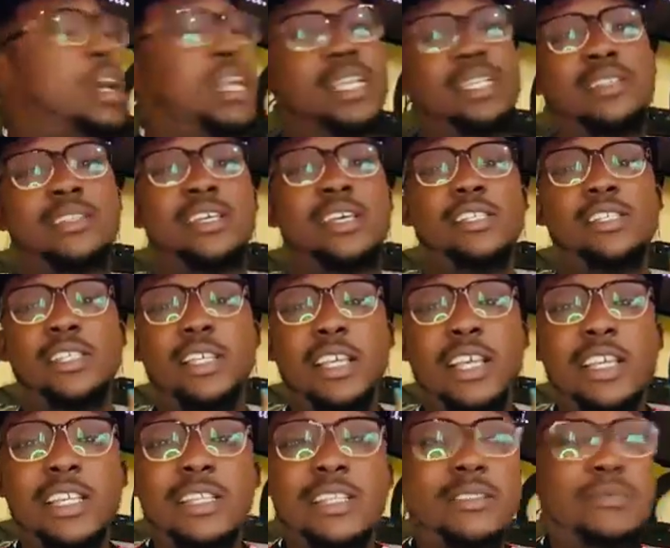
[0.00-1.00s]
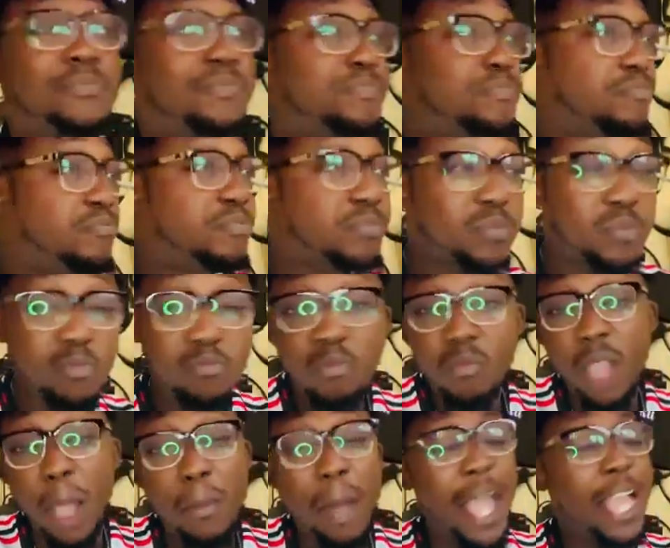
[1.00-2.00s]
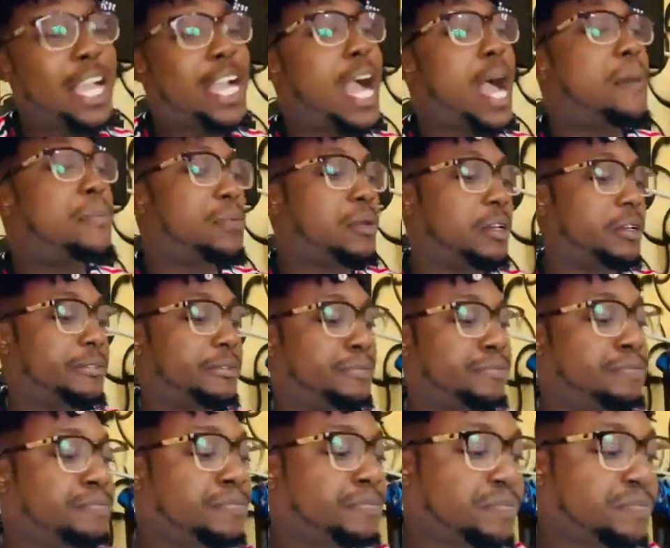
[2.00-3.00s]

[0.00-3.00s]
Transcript: me, what is this in my cup?